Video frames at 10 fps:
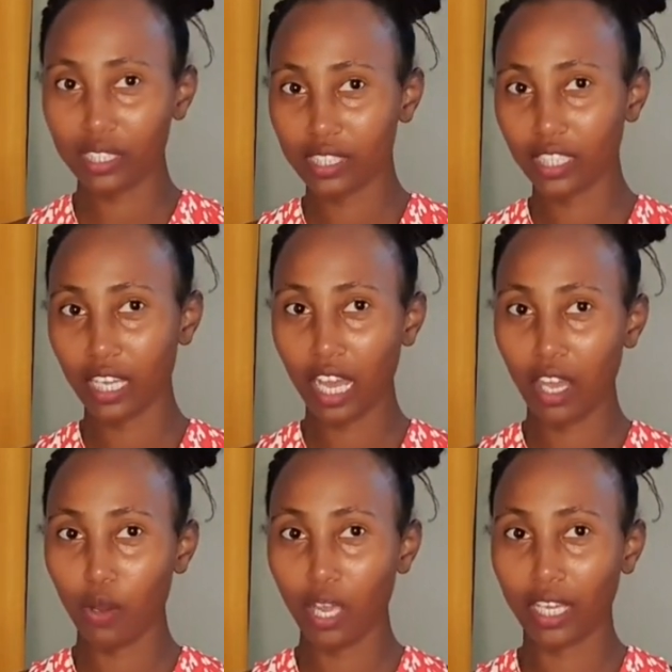to see
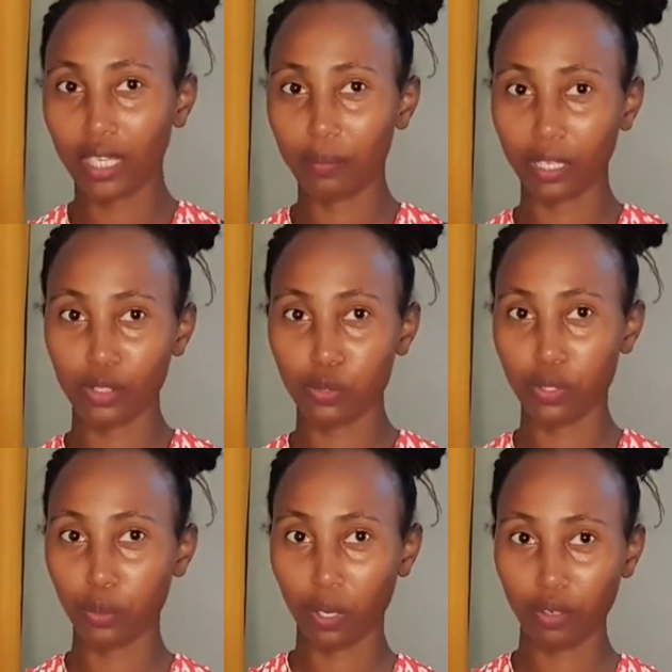how I can pair it
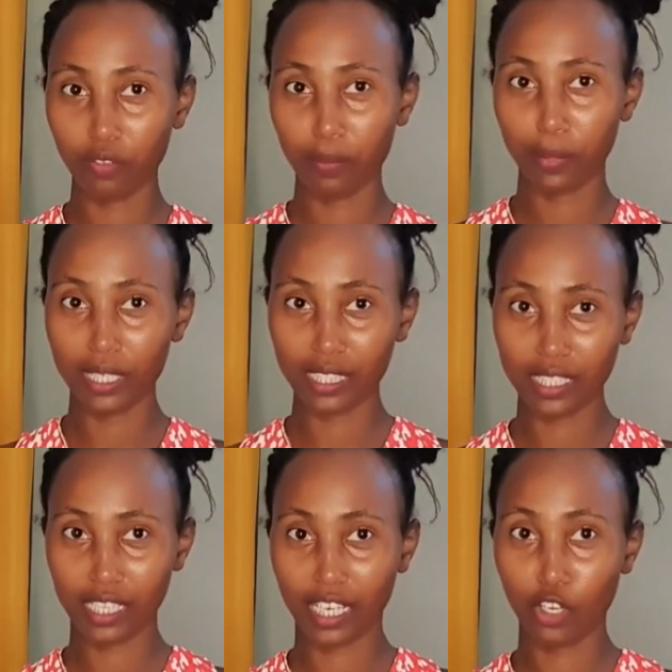with one of the blazers
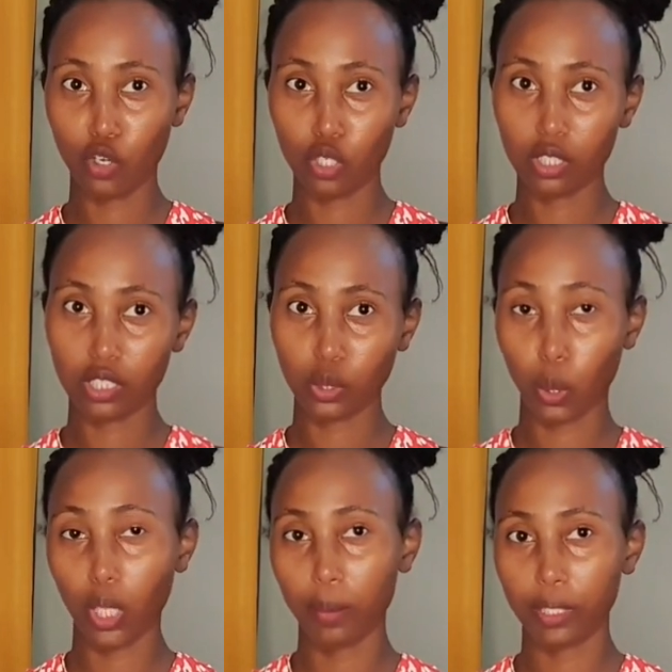that I got, so
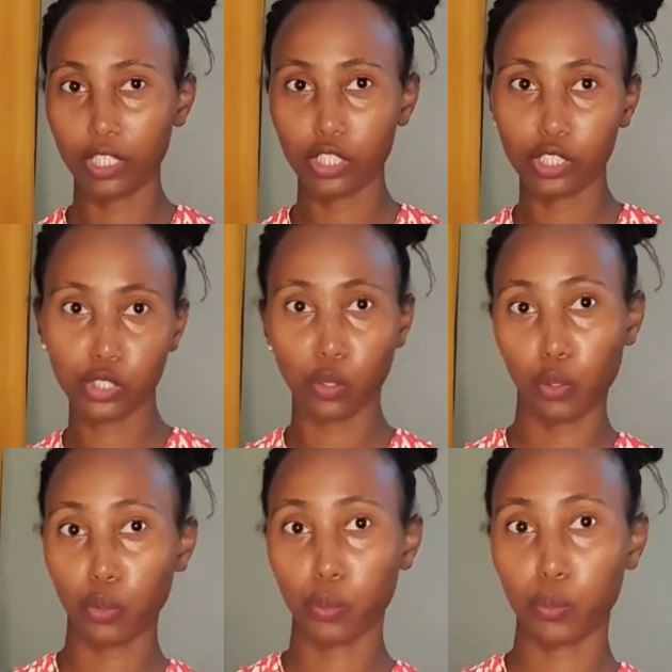let me show you.